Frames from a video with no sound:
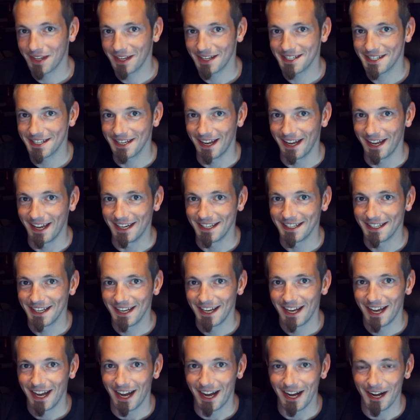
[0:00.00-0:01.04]
tonight.
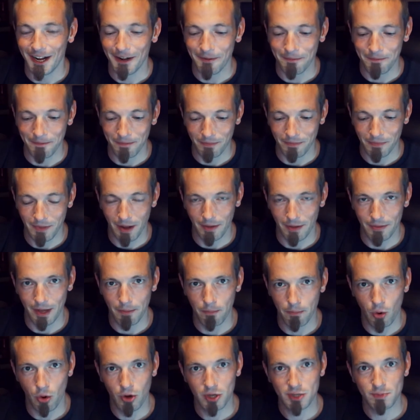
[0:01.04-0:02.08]

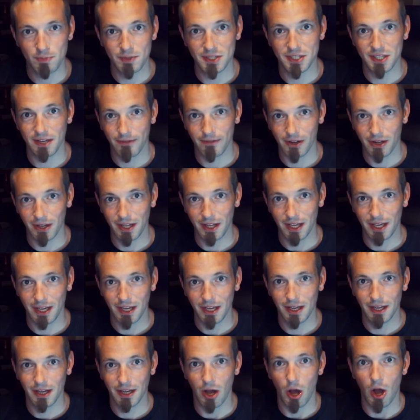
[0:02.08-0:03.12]
More specifically,
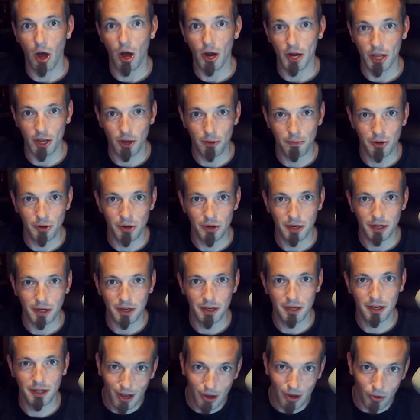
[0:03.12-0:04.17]
audiobook,
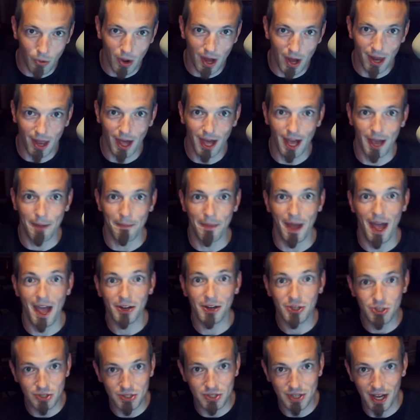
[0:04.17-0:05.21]
while I'm
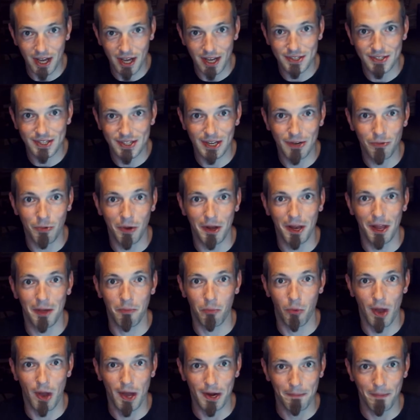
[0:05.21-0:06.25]
exercising, while I'm
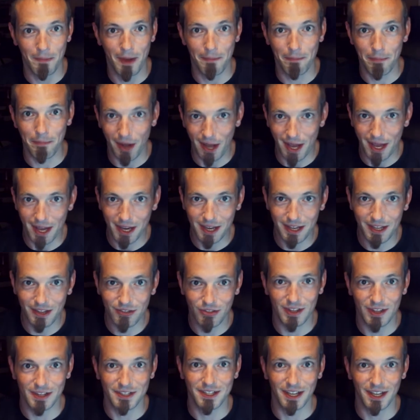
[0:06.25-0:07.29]
riding my bike,
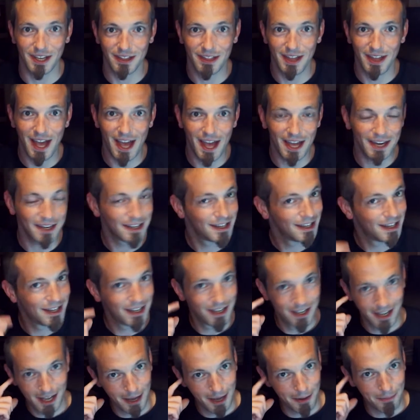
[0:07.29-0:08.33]
things like that.
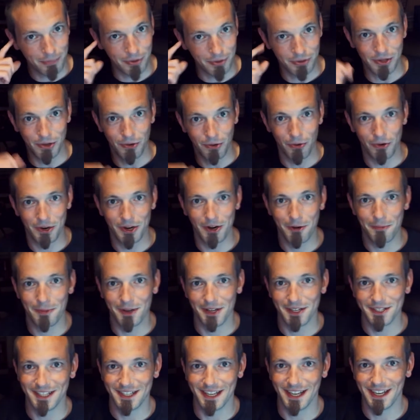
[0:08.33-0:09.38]
Put the old
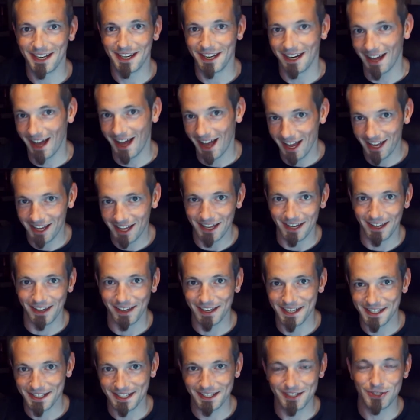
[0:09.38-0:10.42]
earbuds in and I can
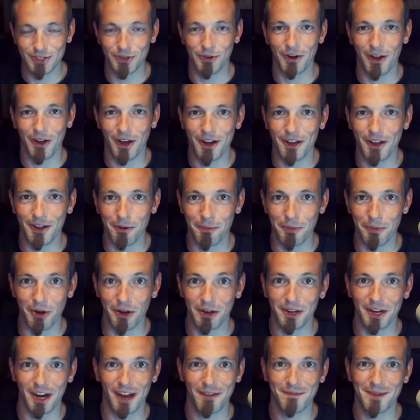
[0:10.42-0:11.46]
listen to an audiobook,
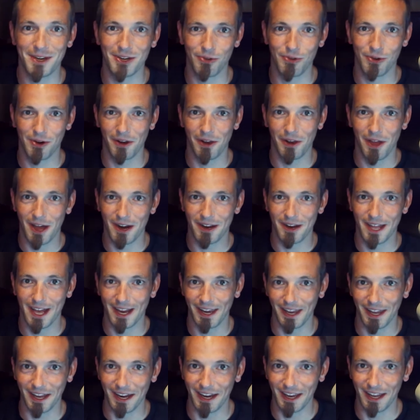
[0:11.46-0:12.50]
and I've been doing a lot of that
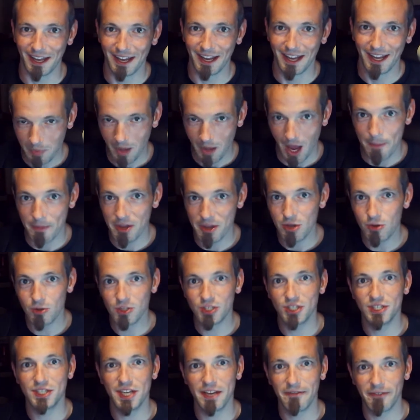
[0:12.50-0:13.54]
lately. I'm a huge
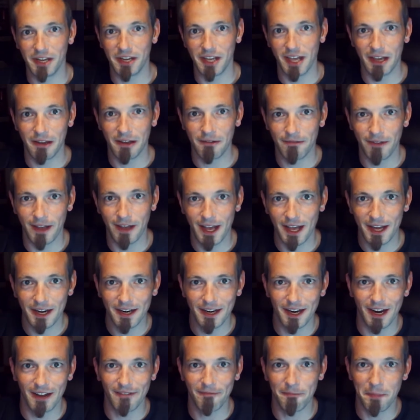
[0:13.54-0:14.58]
Stephen King fan,
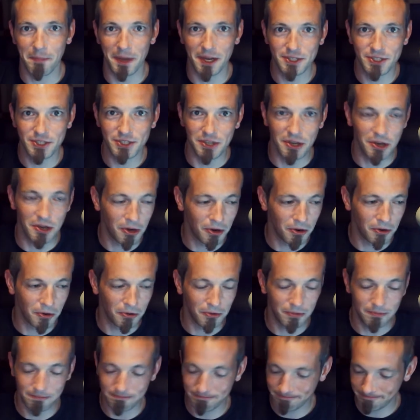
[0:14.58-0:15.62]
and I've been
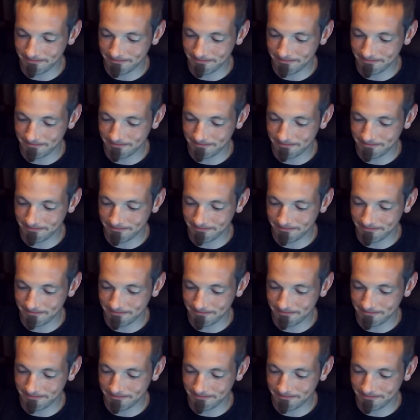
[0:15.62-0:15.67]
so,